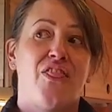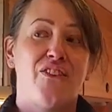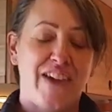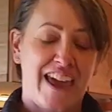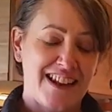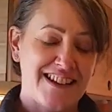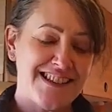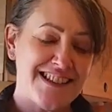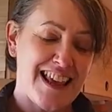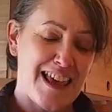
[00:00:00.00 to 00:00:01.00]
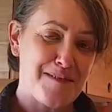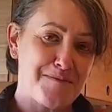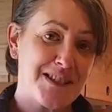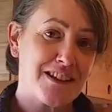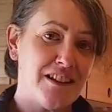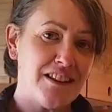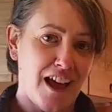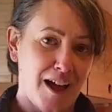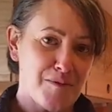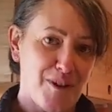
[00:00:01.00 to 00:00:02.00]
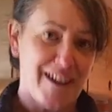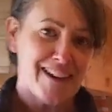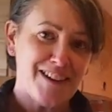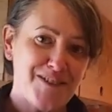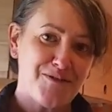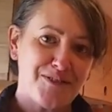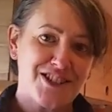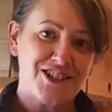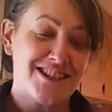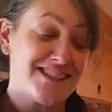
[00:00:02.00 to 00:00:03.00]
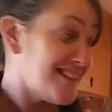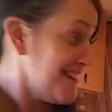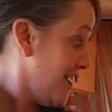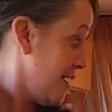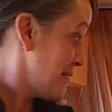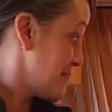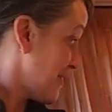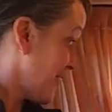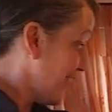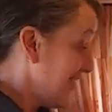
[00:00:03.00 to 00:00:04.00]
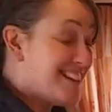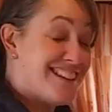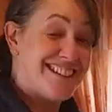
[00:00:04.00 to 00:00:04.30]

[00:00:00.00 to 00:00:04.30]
The van is named Colibri, which is hummingbird